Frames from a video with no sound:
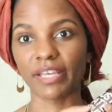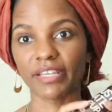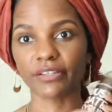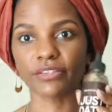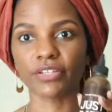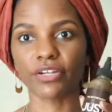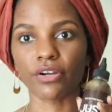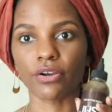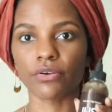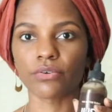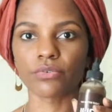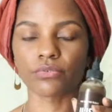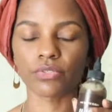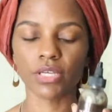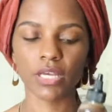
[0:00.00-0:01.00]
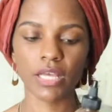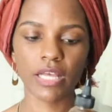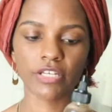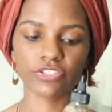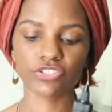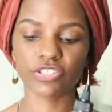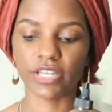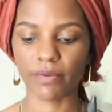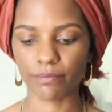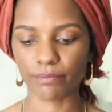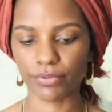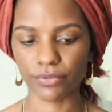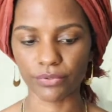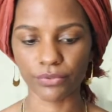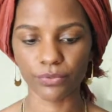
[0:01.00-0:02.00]
making their own
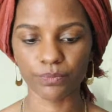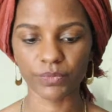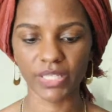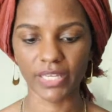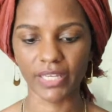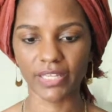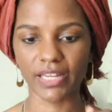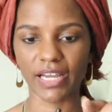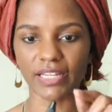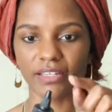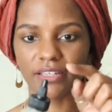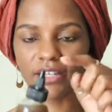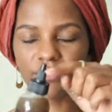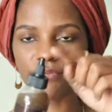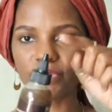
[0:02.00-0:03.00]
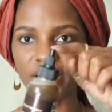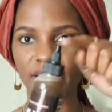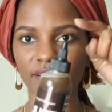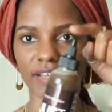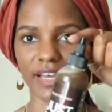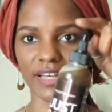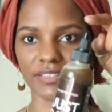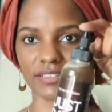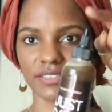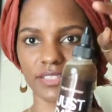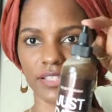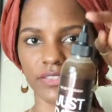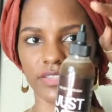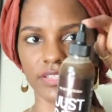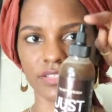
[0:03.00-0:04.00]
shampoo. And I love that it
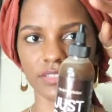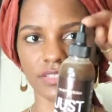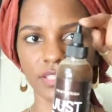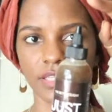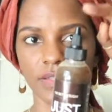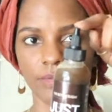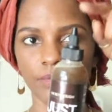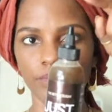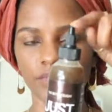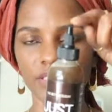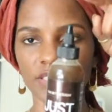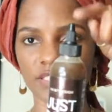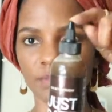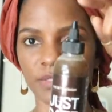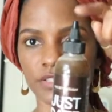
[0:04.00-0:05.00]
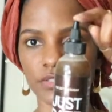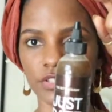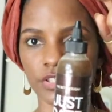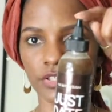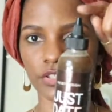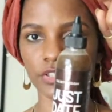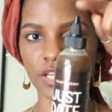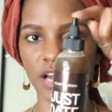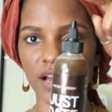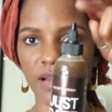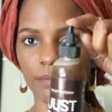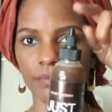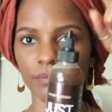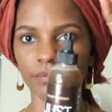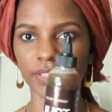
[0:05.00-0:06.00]
has this dispenser
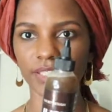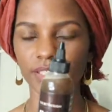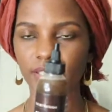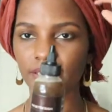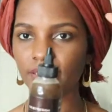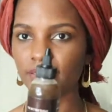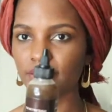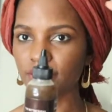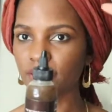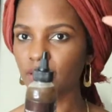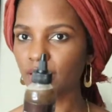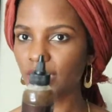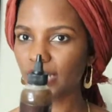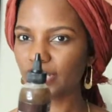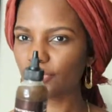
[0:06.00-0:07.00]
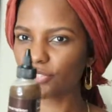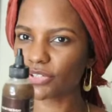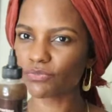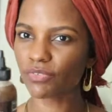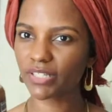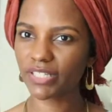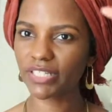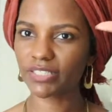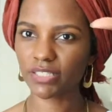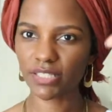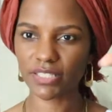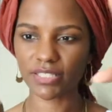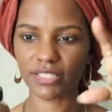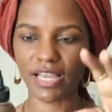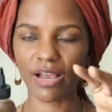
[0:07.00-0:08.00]
top, because you can really get
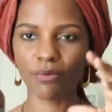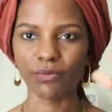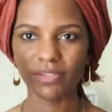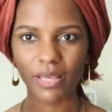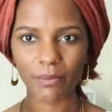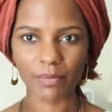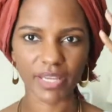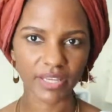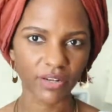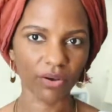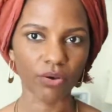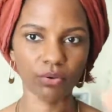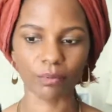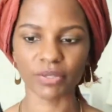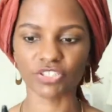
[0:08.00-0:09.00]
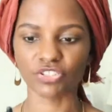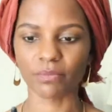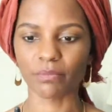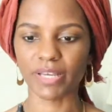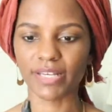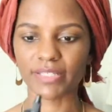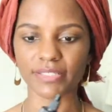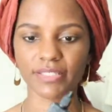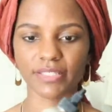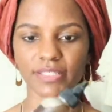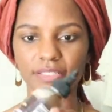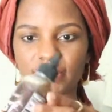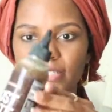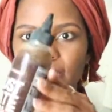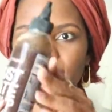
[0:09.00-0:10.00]
to the scalp without making a whole bunch of mess.
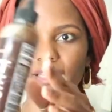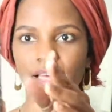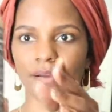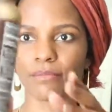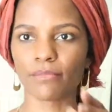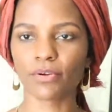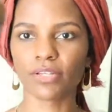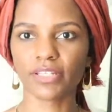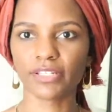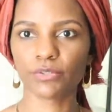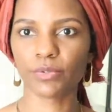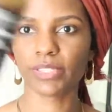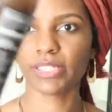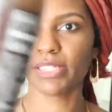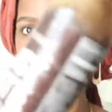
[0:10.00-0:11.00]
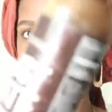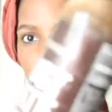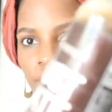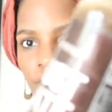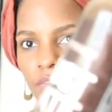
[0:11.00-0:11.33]
This is a lot more liquidy